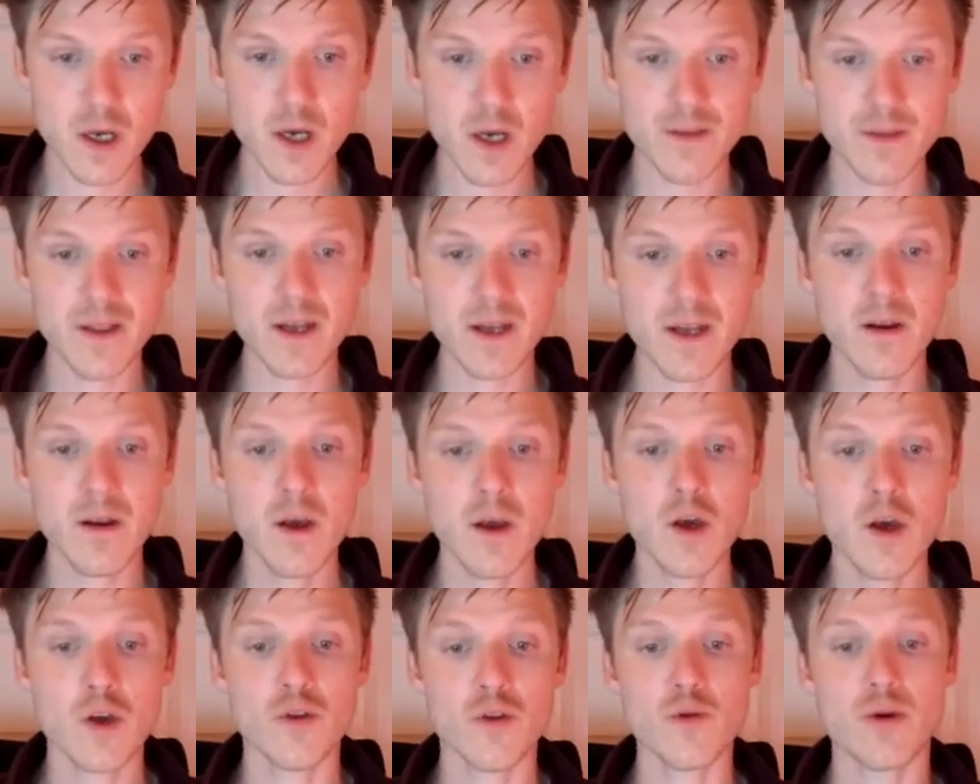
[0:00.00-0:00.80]

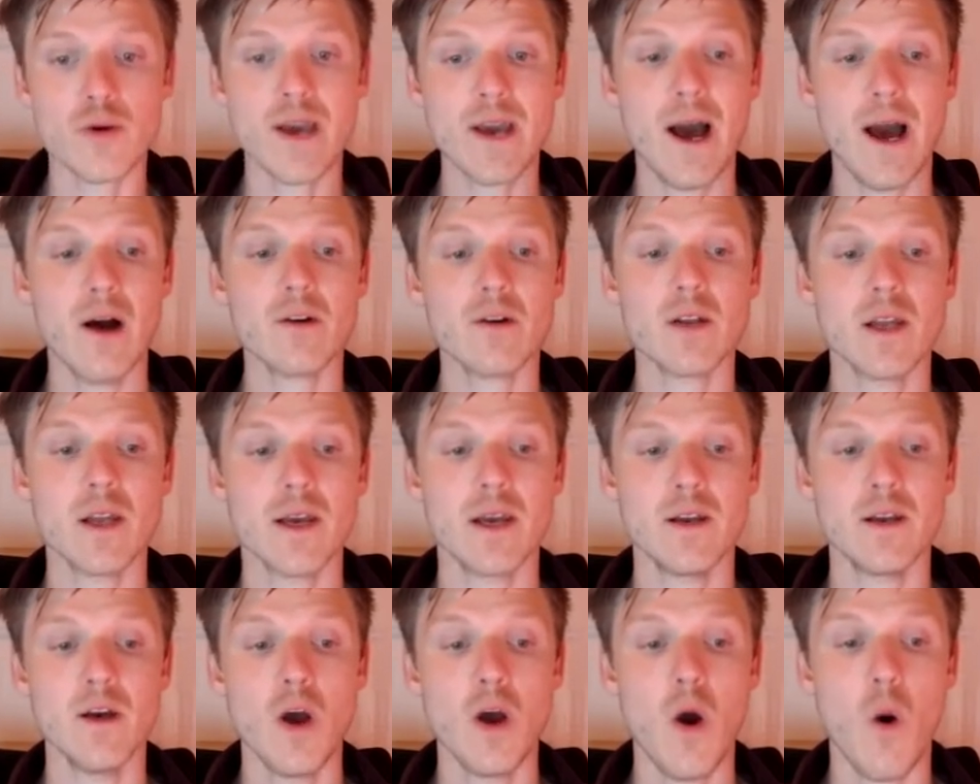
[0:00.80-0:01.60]
Then you
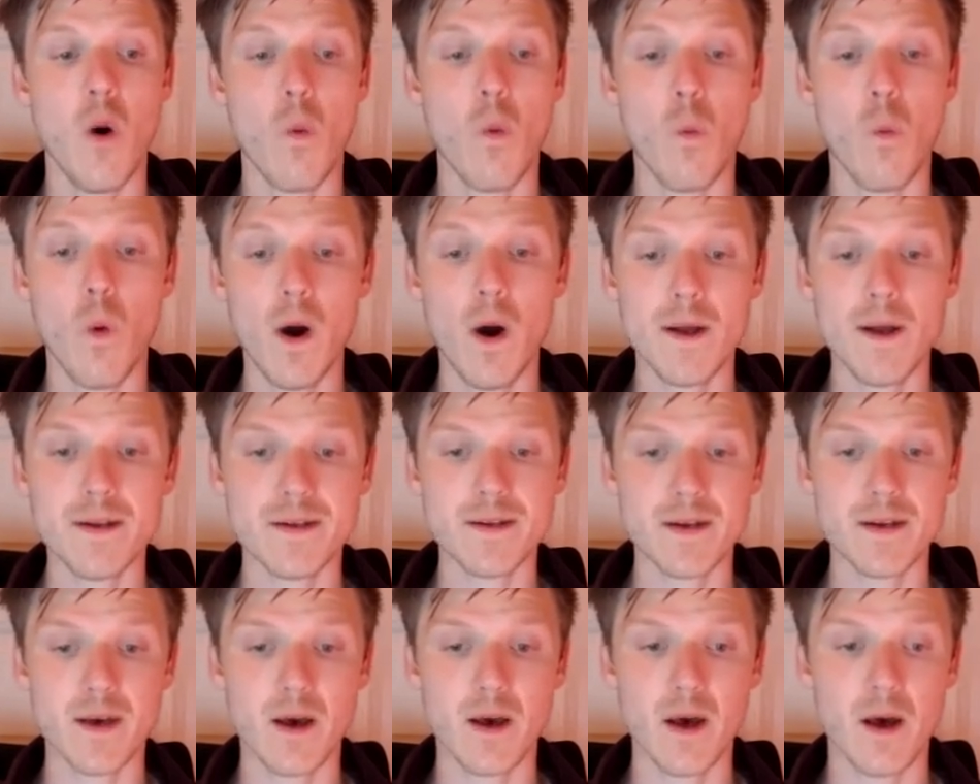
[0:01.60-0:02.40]
calculate
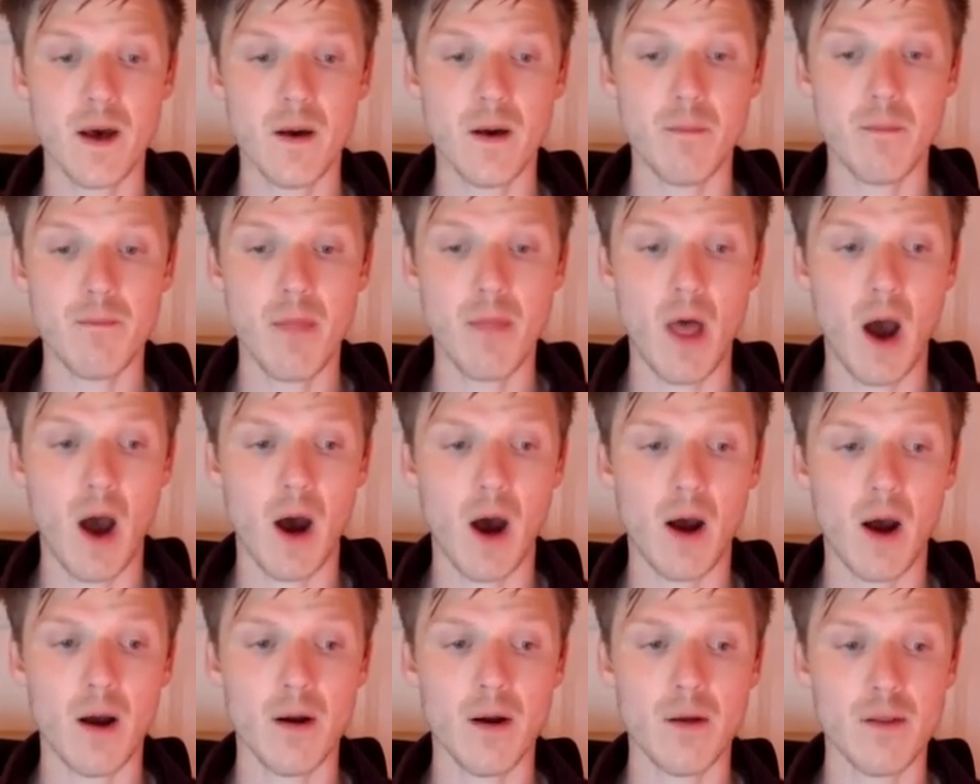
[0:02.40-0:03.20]
what
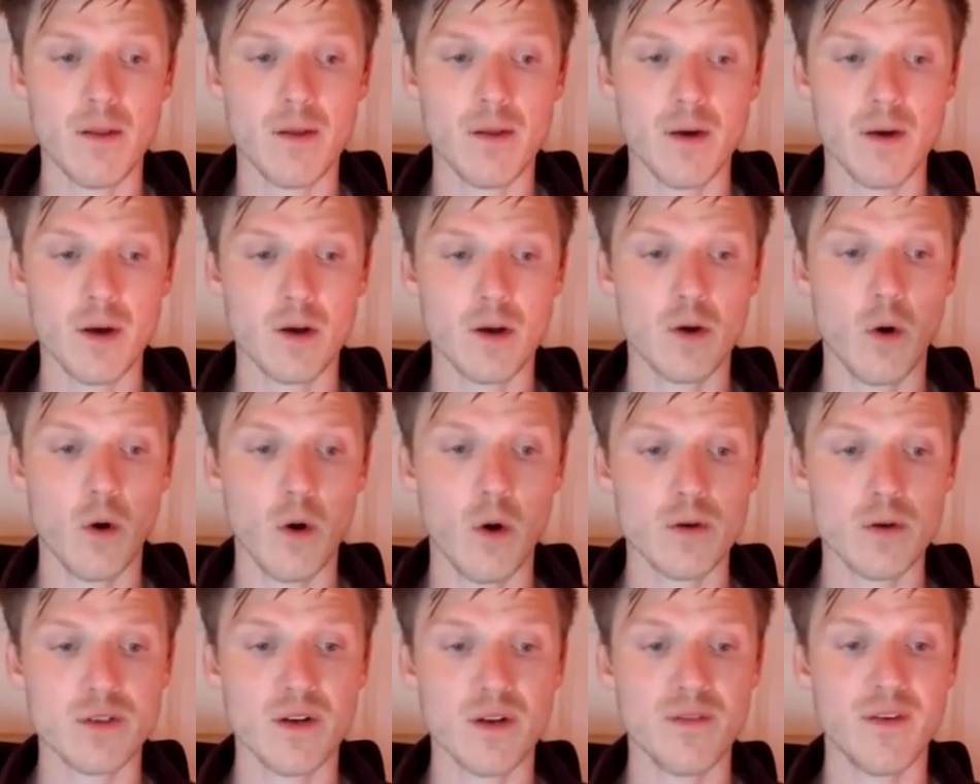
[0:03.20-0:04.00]
are the
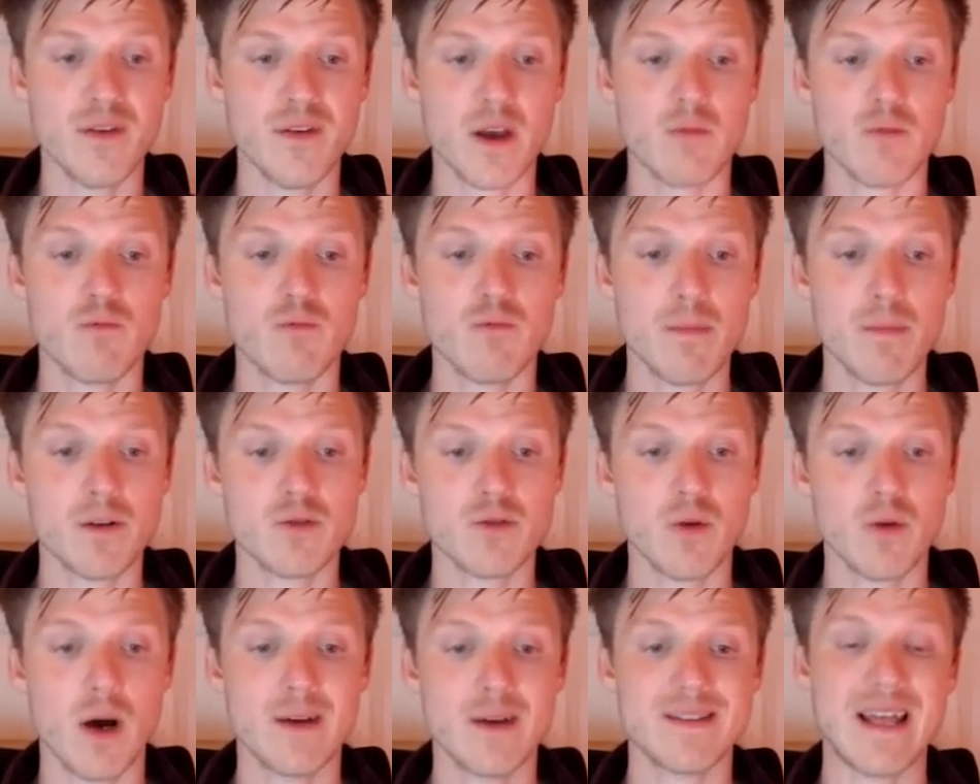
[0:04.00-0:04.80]
cause and effect
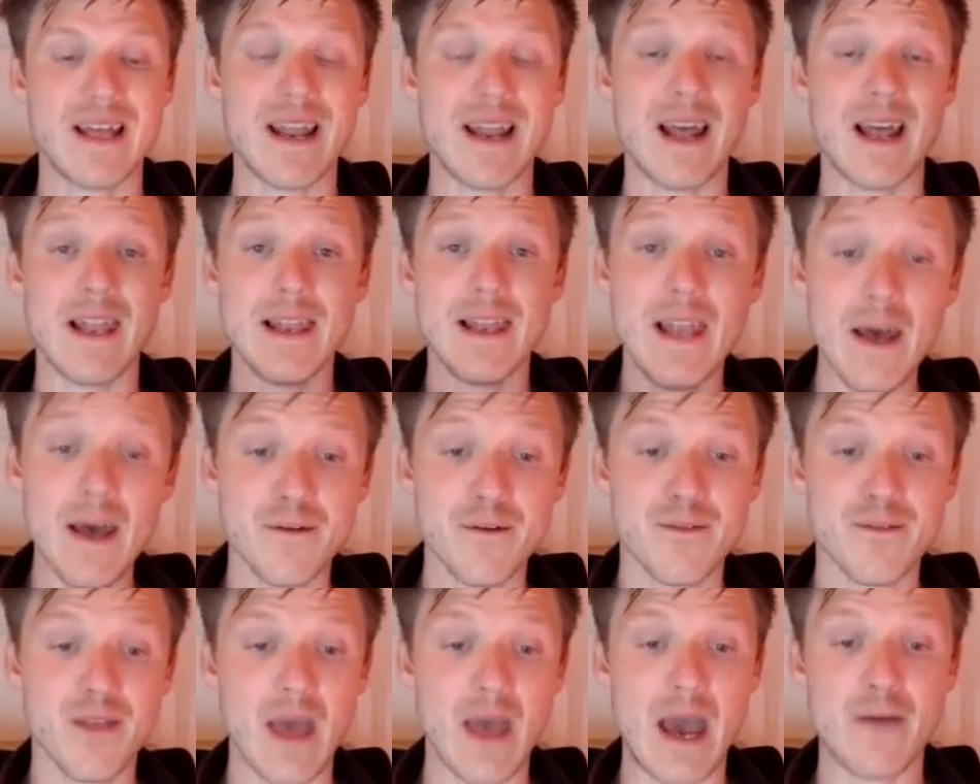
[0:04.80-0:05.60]
repertoire that are
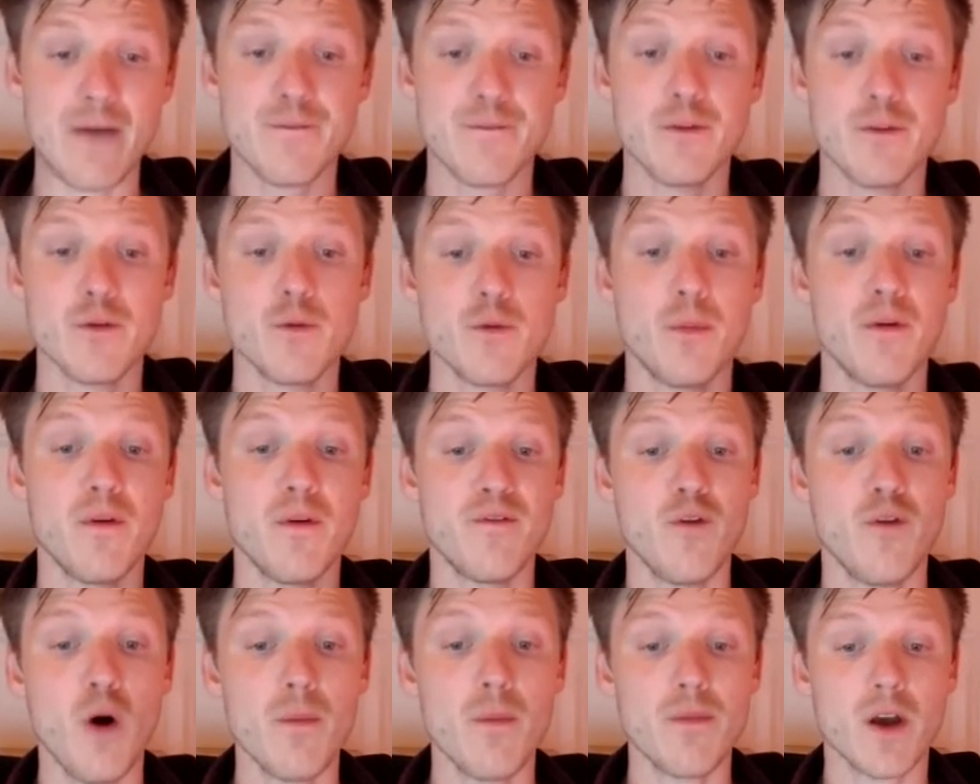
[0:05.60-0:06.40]
left after you
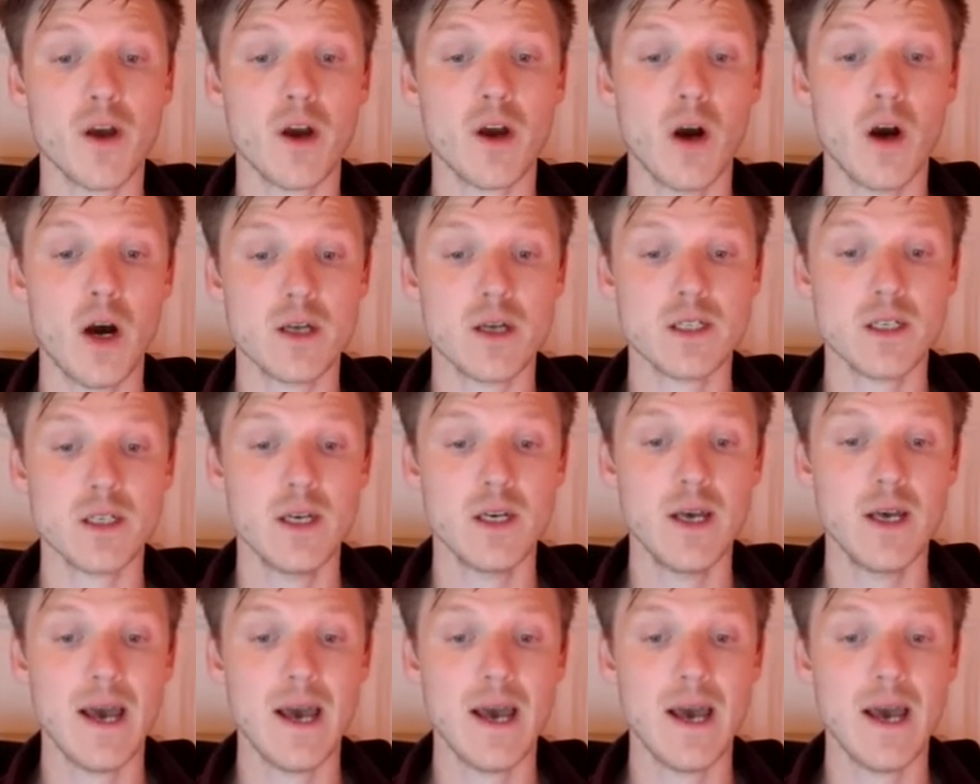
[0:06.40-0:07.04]
perform the cut,